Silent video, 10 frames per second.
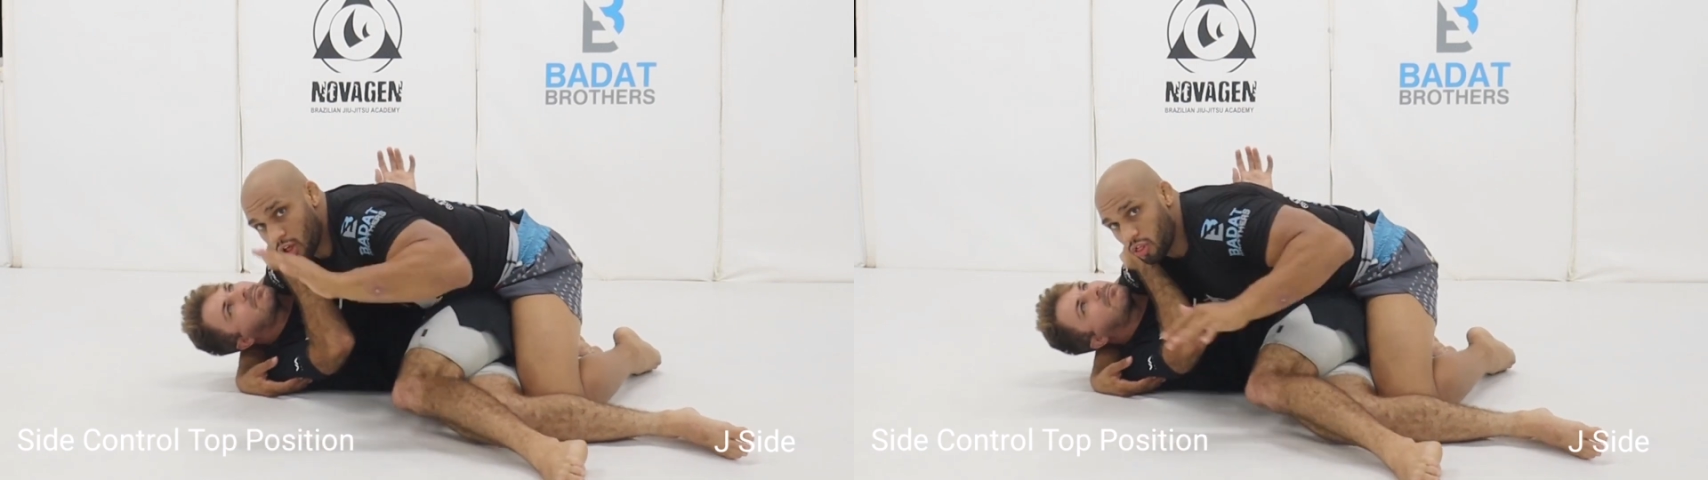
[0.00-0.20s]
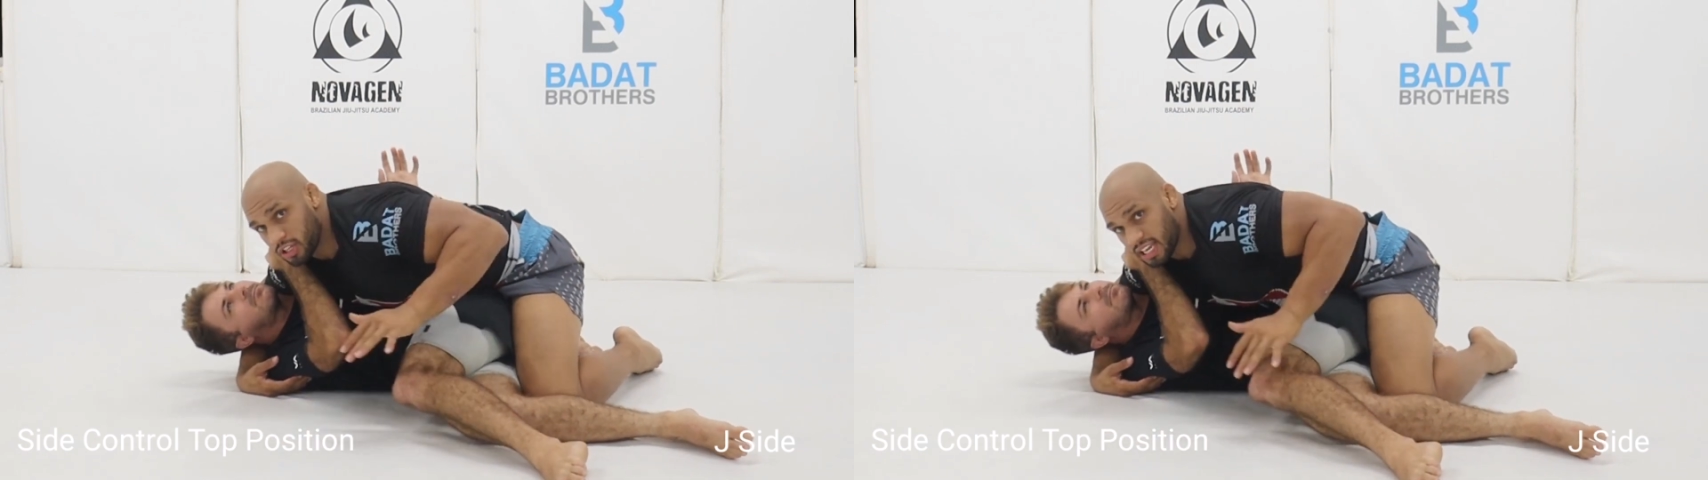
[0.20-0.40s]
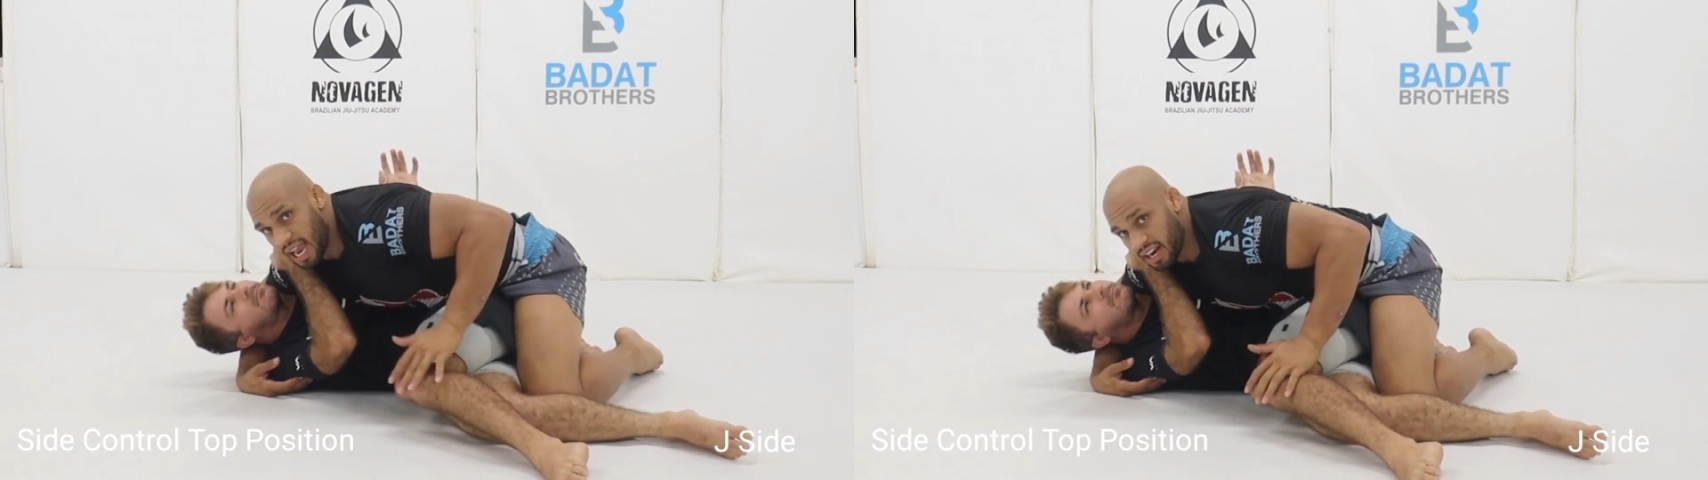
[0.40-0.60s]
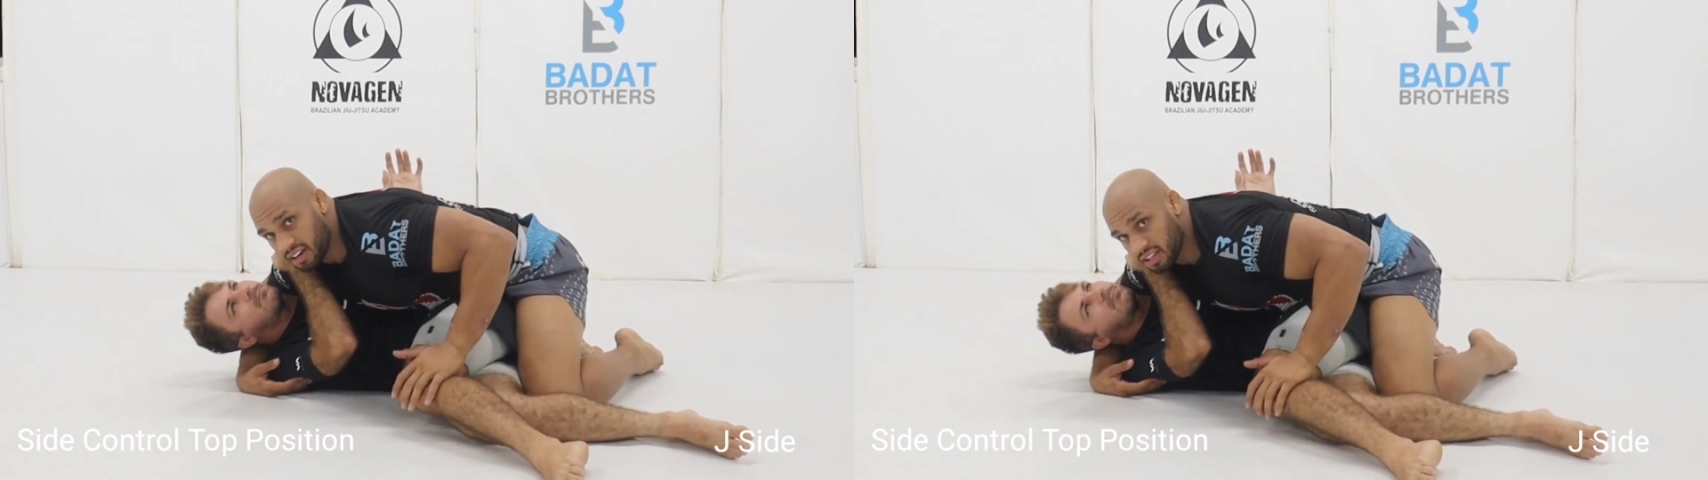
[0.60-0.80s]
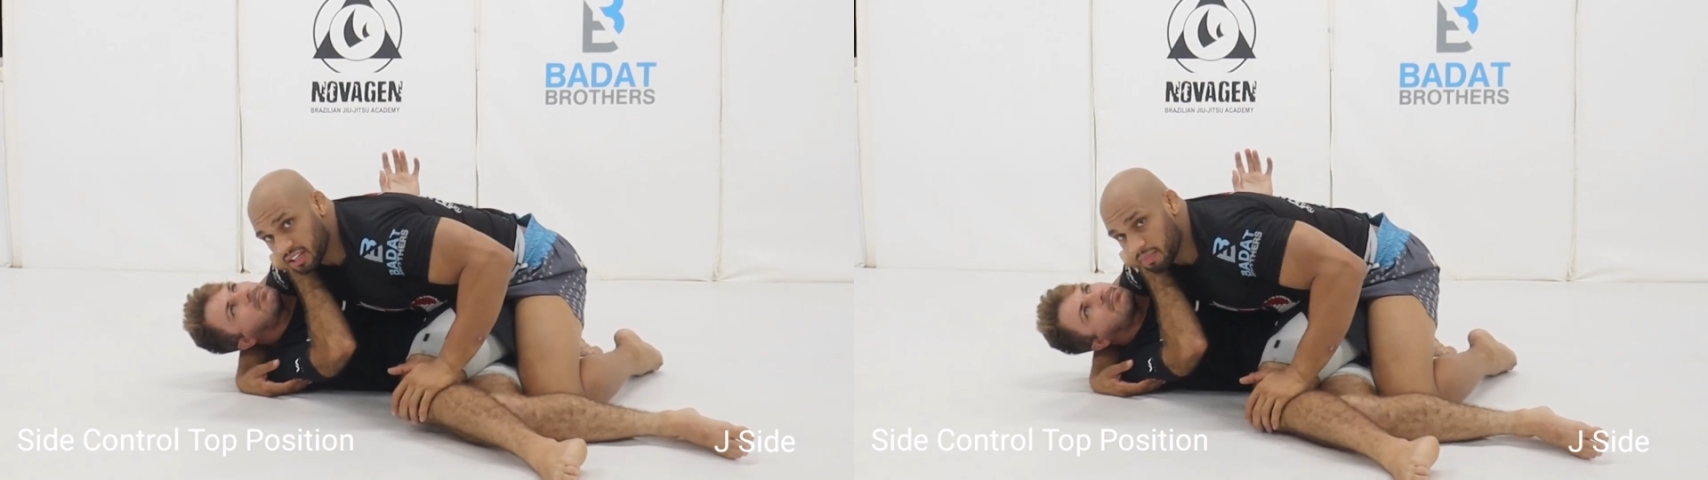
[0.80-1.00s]
This
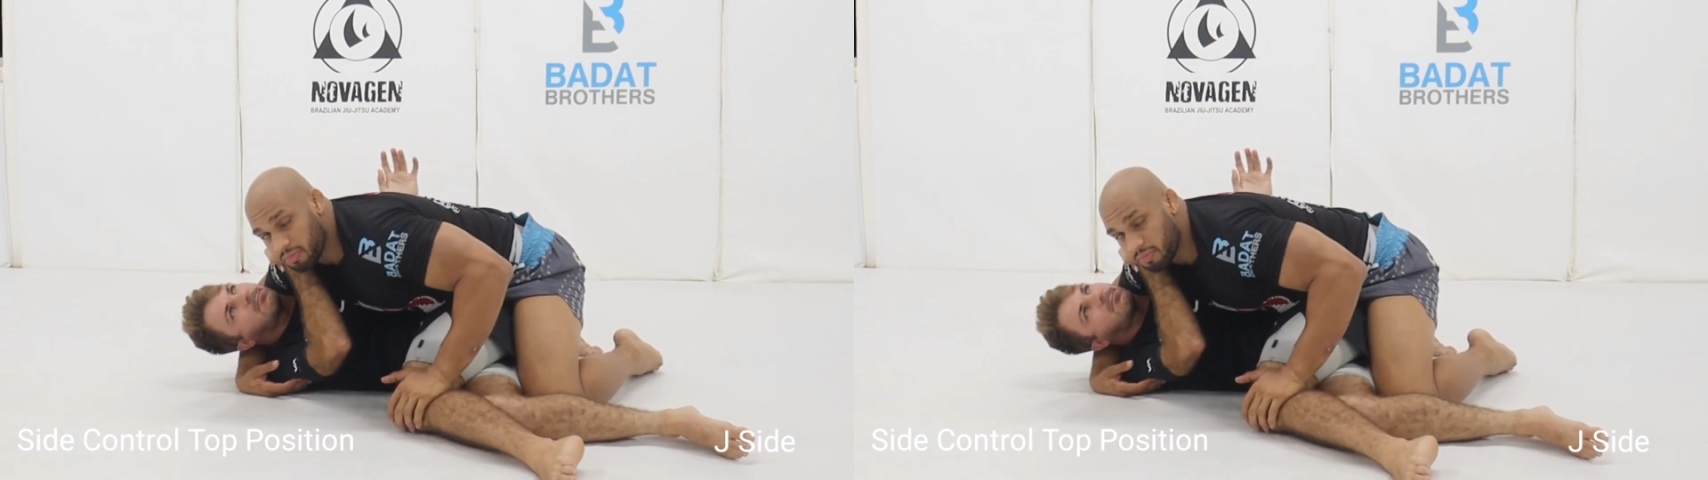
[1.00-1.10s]
hand can